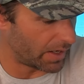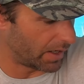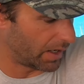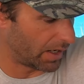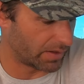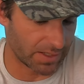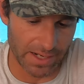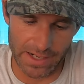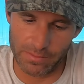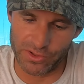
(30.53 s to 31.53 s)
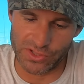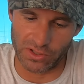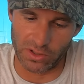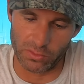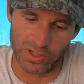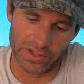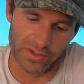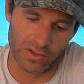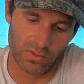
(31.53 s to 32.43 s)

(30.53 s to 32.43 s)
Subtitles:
And today I'm going to start with